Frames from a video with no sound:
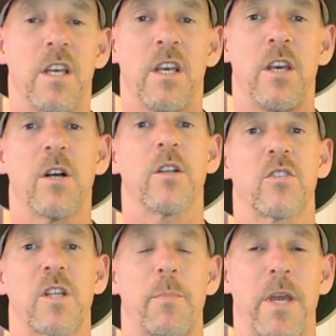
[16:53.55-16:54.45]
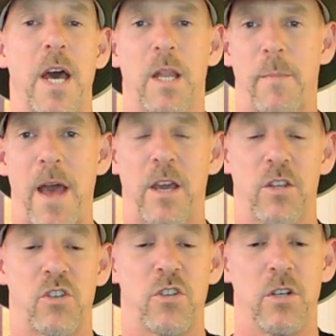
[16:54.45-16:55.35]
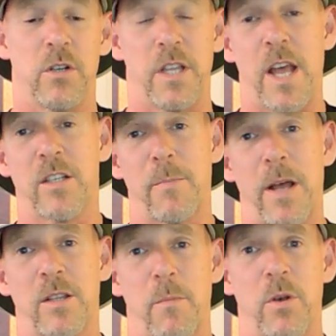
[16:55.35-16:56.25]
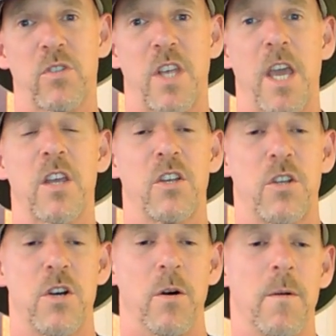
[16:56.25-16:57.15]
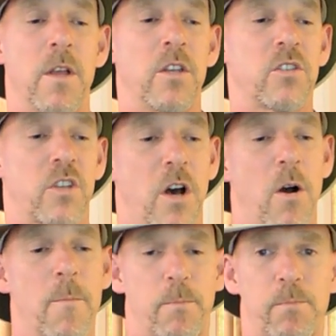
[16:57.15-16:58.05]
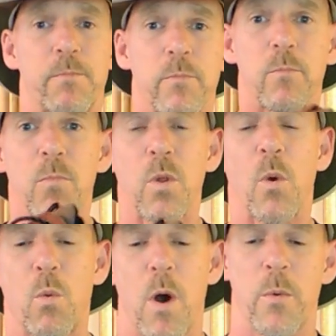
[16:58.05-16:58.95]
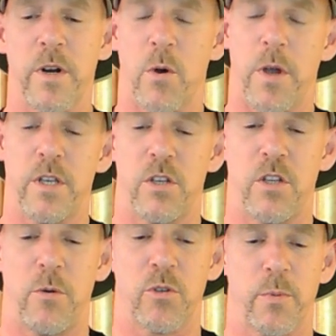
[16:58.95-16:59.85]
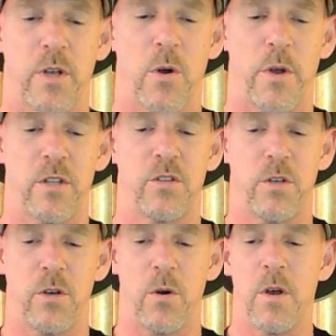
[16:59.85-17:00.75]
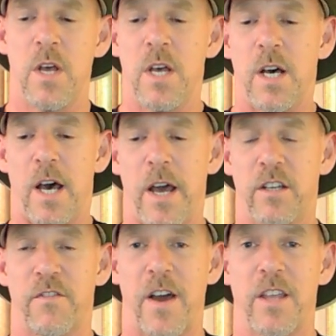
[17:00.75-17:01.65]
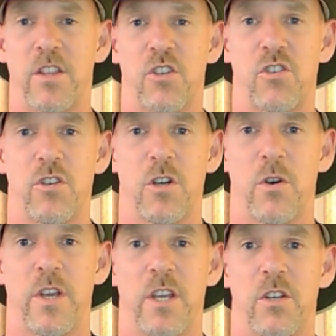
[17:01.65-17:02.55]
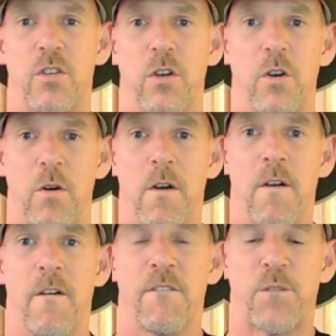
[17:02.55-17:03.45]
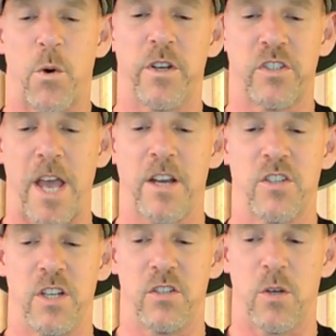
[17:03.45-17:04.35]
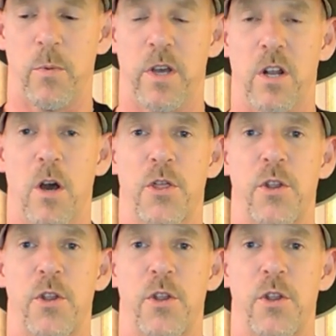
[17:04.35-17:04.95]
heel is slipping out of the back of the shoe. And that's about the most they can do. So what we're going to do is we're going to divide this shoe into 4 sections, and we're going to go